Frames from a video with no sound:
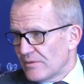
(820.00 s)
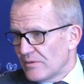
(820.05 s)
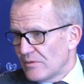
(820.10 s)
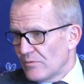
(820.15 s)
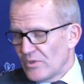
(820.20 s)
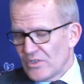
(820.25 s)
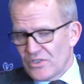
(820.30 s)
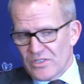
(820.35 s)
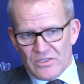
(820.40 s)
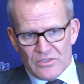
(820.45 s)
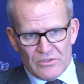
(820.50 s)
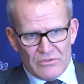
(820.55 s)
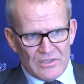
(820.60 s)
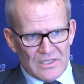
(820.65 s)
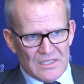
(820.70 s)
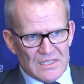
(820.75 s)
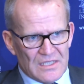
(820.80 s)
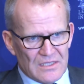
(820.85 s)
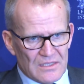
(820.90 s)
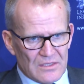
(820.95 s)
mm. which is
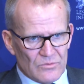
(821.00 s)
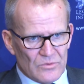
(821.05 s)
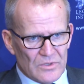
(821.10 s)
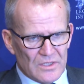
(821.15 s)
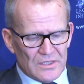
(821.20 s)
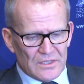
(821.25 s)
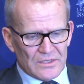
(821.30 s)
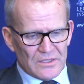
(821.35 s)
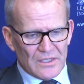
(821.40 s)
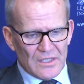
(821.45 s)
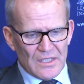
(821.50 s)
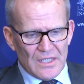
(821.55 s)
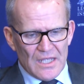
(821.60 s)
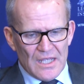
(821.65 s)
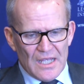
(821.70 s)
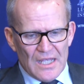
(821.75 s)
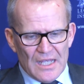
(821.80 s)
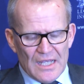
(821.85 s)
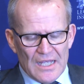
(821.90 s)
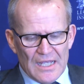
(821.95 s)
unique in the world.
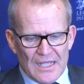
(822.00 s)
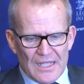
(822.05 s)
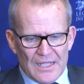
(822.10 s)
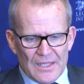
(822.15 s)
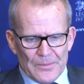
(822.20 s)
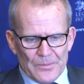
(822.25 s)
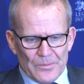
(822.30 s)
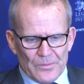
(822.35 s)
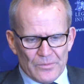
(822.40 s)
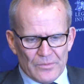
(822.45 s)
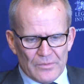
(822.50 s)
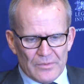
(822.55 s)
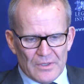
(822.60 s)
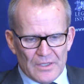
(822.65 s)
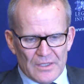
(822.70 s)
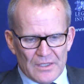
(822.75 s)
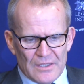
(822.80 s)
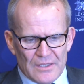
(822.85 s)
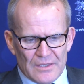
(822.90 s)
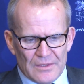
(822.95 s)
Um,
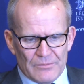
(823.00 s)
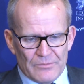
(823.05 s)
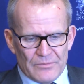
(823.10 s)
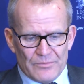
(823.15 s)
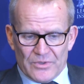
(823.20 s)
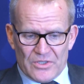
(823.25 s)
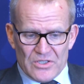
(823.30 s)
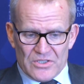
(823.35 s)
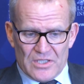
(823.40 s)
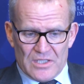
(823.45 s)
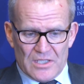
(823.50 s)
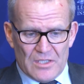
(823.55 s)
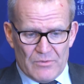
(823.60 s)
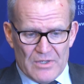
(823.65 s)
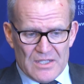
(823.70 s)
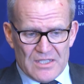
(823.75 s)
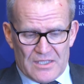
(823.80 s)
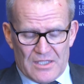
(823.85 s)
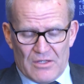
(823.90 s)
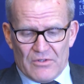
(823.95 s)
um, because the
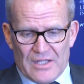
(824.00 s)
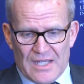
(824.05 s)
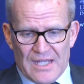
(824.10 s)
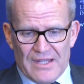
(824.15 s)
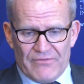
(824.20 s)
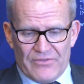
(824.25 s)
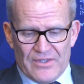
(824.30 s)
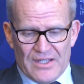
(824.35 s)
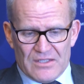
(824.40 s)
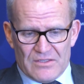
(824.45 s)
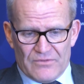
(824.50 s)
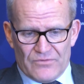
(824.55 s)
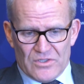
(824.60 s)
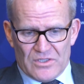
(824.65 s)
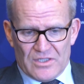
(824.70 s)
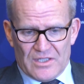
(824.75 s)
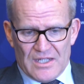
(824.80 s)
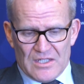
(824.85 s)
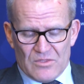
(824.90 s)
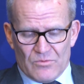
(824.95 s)
US don't have that
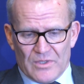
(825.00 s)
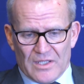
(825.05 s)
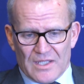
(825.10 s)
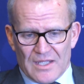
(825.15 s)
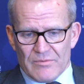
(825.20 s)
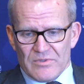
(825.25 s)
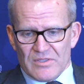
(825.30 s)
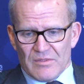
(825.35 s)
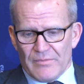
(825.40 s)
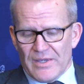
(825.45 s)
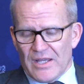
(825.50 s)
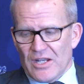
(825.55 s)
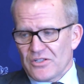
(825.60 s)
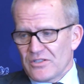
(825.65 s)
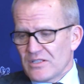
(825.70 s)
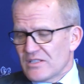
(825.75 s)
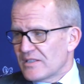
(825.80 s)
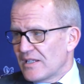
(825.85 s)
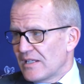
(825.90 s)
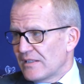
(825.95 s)
sophistication when it comes to
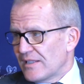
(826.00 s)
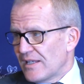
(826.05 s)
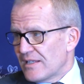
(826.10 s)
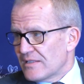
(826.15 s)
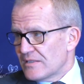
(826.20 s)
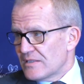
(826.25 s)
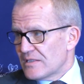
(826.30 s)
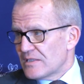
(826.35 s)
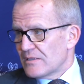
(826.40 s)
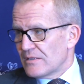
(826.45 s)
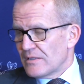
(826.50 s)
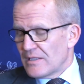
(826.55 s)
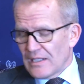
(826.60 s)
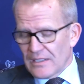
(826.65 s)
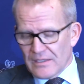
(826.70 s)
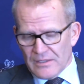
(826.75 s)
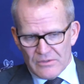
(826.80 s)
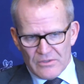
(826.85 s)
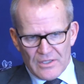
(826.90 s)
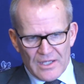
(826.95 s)
managing state assets, yeah. like
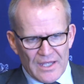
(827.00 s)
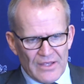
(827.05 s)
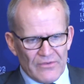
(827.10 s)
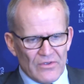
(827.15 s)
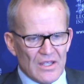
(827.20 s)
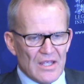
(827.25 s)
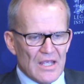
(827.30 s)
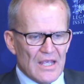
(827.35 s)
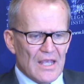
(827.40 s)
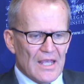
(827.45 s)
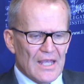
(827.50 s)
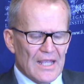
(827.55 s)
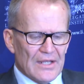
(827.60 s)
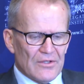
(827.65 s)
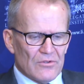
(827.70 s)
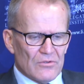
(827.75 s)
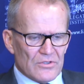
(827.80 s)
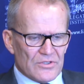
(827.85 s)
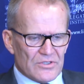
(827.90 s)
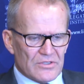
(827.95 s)
the UK have. And
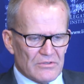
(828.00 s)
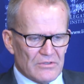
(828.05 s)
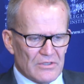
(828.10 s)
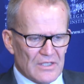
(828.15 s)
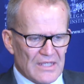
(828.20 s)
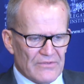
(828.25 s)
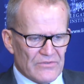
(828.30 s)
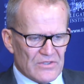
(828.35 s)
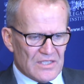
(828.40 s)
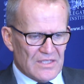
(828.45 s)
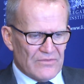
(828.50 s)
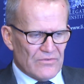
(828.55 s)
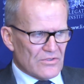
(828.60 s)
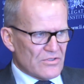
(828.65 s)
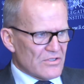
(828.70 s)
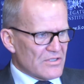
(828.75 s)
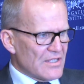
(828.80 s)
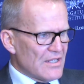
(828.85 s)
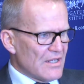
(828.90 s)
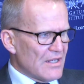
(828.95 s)
also you have a civil
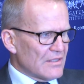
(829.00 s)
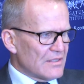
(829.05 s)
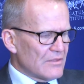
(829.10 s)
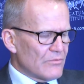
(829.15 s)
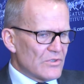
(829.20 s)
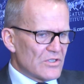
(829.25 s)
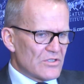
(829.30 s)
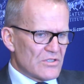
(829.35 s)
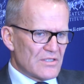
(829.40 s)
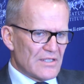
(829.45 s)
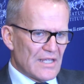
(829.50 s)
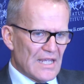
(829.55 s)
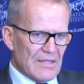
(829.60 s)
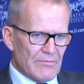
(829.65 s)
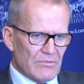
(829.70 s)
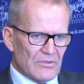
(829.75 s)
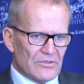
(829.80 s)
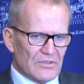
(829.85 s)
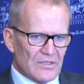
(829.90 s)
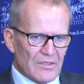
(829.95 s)
society which is
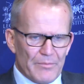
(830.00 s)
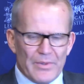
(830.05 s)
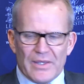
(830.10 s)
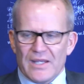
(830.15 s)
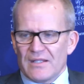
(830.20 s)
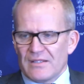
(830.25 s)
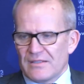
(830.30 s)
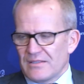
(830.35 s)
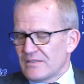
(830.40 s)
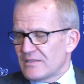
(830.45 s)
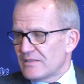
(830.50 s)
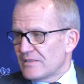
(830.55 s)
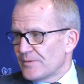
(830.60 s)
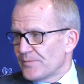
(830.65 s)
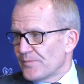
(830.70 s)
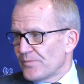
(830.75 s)
able to debate this.